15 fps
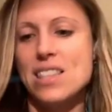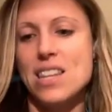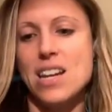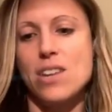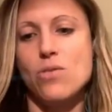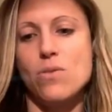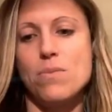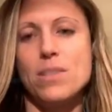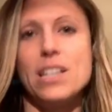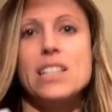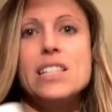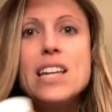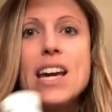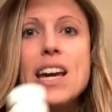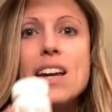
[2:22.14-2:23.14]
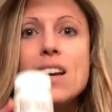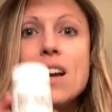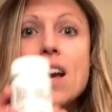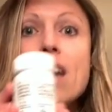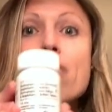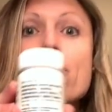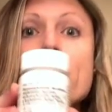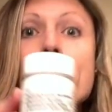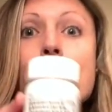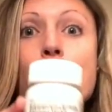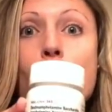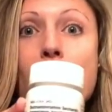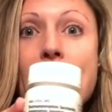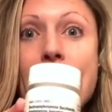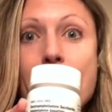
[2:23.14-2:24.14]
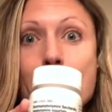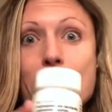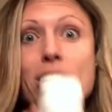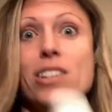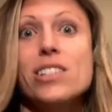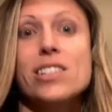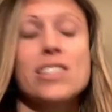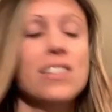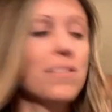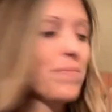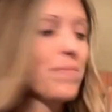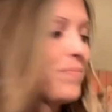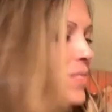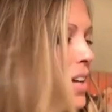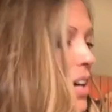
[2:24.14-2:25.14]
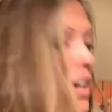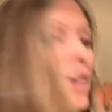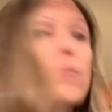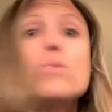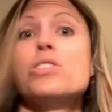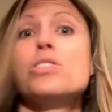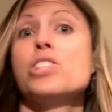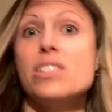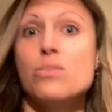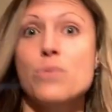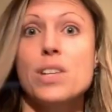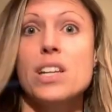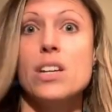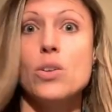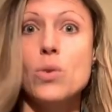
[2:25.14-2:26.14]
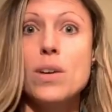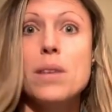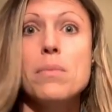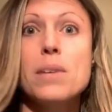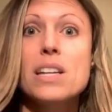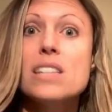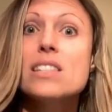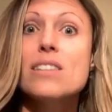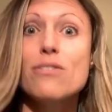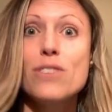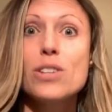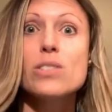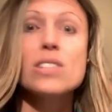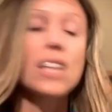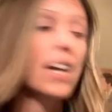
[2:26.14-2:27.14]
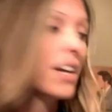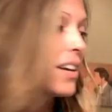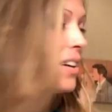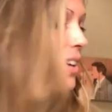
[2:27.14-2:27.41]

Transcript: that I normally take every 4 hours, which is really annoying because it feels like